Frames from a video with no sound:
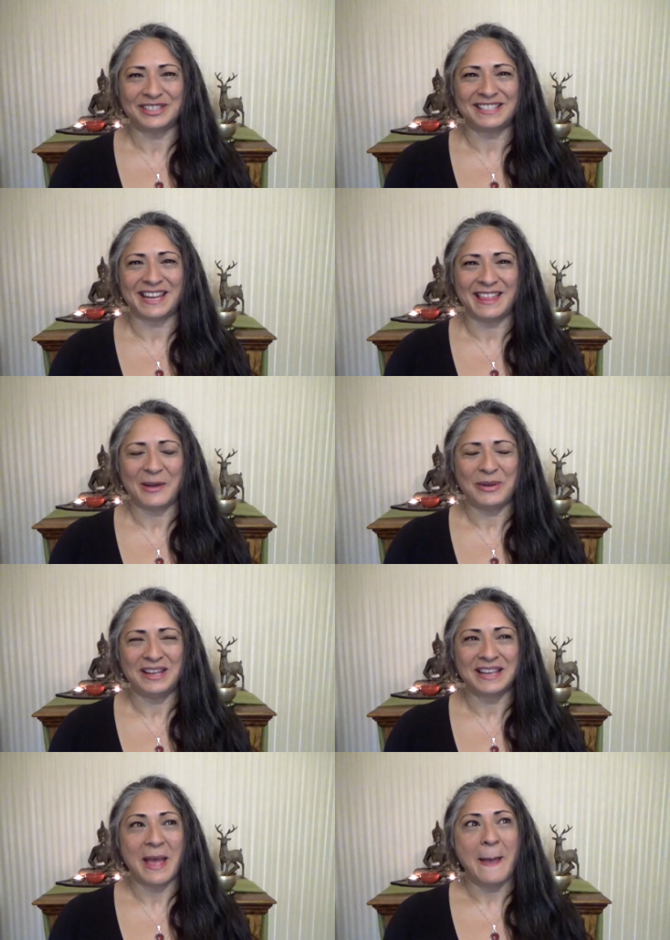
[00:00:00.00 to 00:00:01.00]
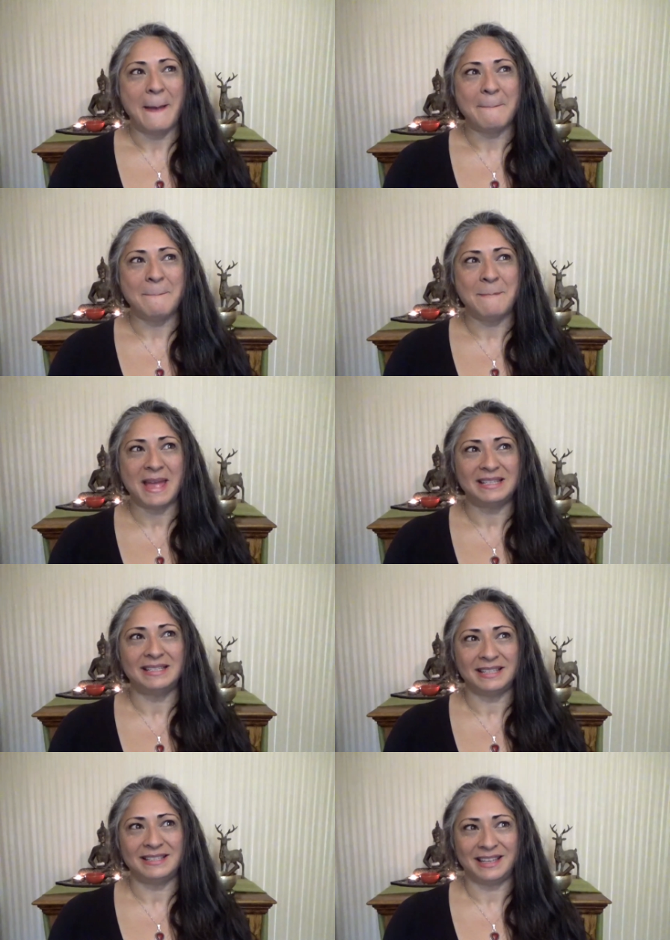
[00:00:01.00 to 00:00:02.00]
to say that word,
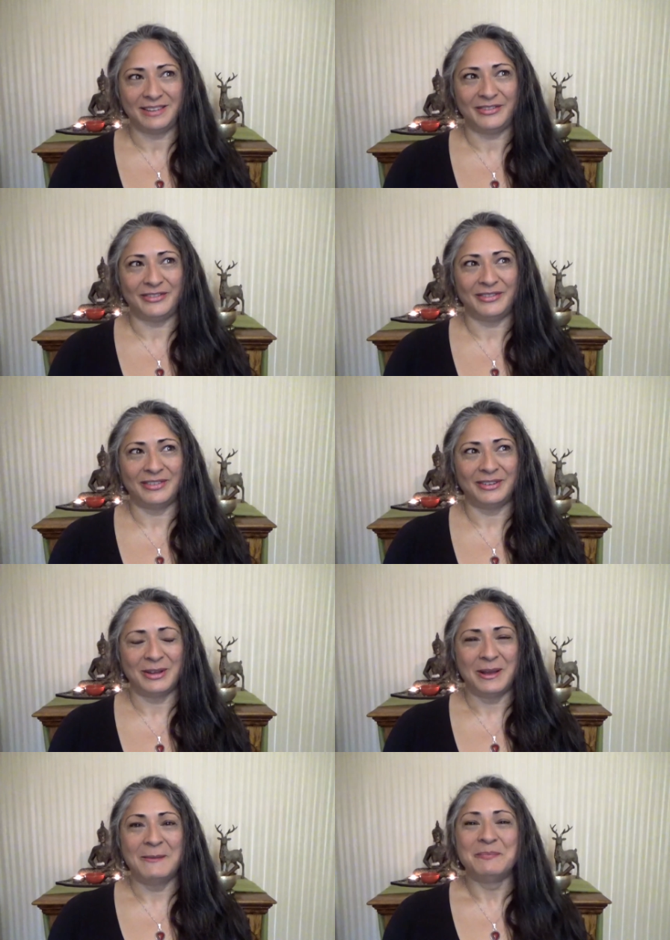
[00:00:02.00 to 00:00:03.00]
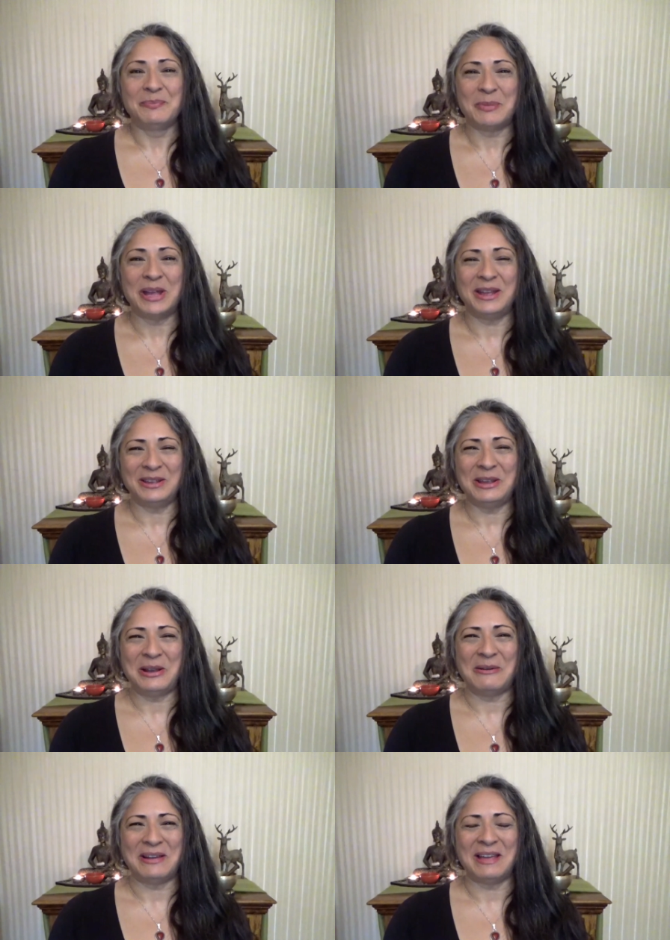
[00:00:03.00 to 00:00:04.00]
meditative. But, it, you
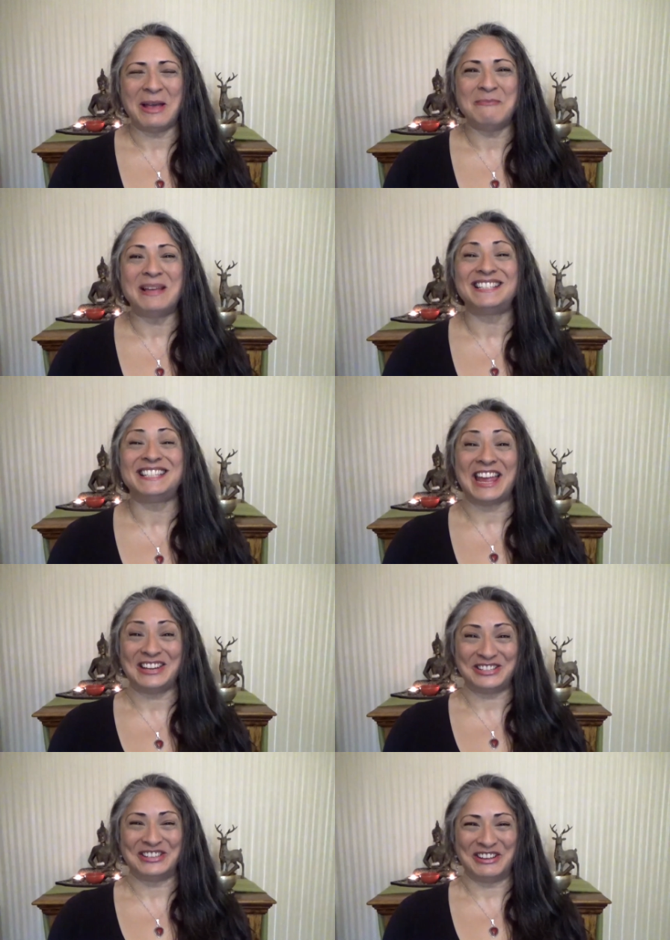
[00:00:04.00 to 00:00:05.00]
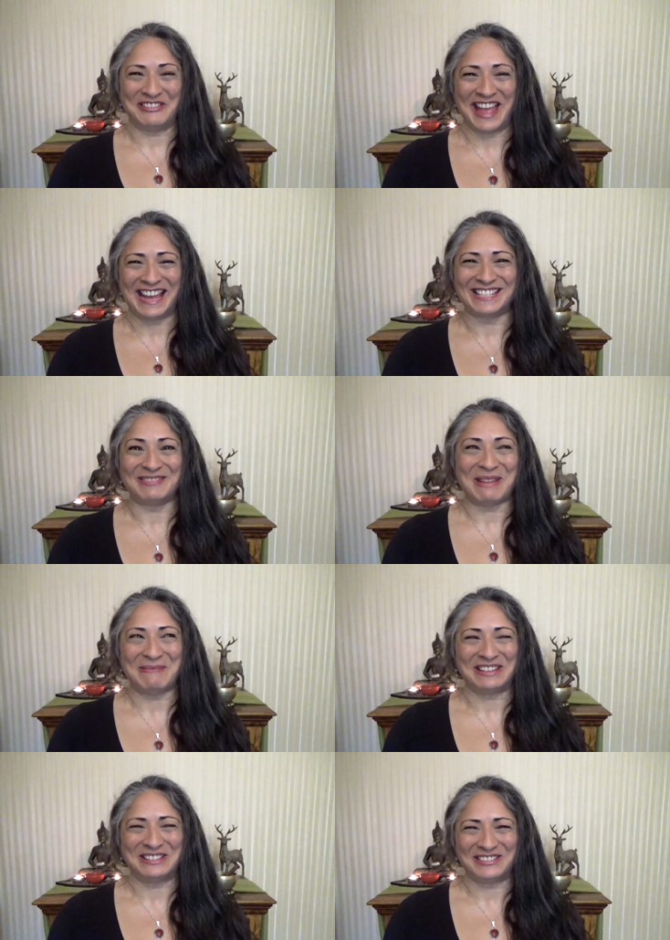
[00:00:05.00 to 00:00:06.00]
know, a, a meditation effect.
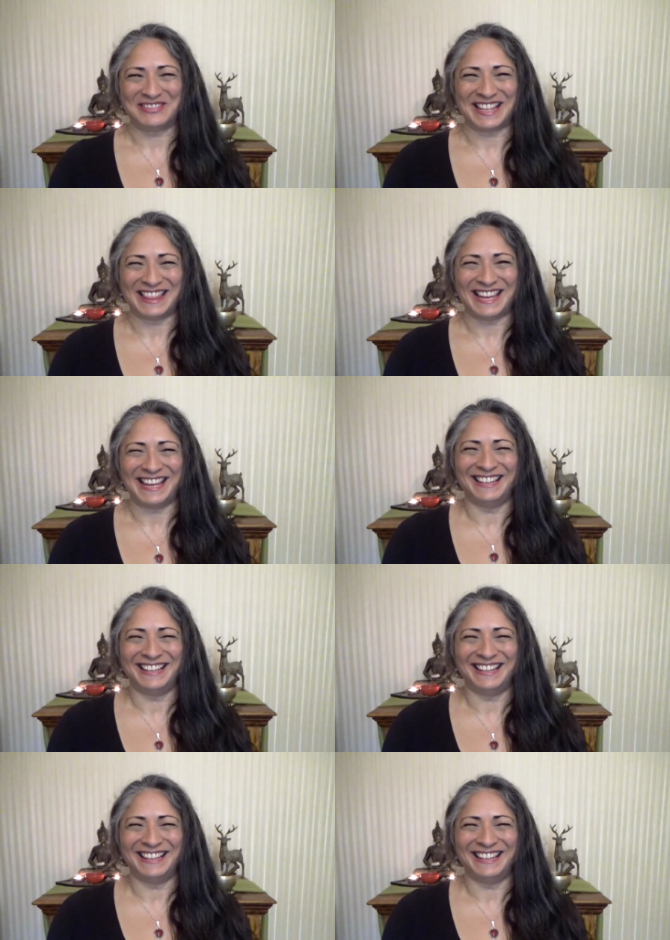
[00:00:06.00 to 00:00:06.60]
Maybe I should have said that.